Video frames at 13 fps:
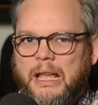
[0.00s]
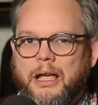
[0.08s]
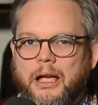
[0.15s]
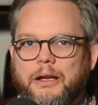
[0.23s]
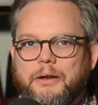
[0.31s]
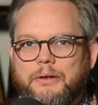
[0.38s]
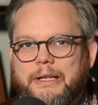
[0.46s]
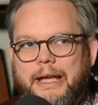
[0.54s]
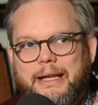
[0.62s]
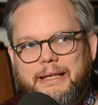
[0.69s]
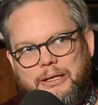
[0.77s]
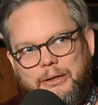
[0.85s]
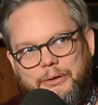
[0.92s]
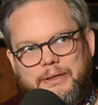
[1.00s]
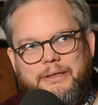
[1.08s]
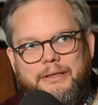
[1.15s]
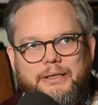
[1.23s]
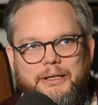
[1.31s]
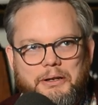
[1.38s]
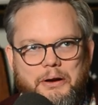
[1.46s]
Okay, so it
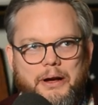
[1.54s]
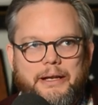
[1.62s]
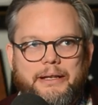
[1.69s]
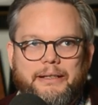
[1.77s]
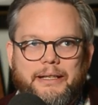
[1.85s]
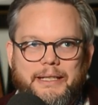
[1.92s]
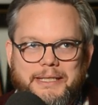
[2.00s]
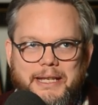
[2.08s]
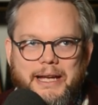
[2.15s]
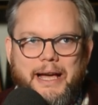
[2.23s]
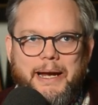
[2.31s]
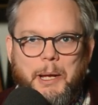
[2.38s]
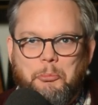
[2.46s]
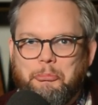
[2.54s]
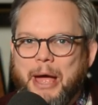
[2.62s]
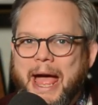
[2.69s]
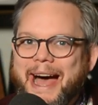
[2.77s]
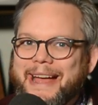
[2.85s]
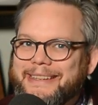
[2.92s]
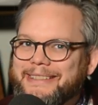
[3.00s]
you know it's got a
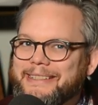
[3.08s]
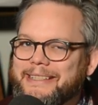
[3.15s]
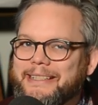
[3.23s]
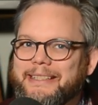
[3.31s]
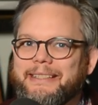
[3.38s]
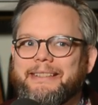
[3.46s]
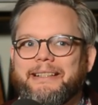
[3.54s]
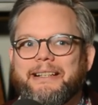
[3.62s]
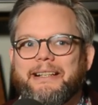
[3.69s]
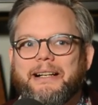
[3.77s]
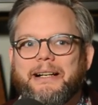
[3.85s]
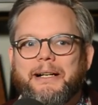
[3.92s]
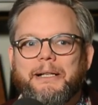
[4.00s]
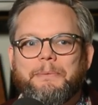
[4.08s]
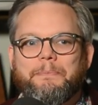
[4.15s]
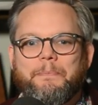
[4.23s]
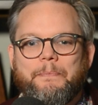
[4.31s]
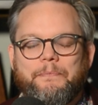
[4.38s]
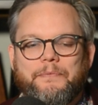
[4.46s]
patented um,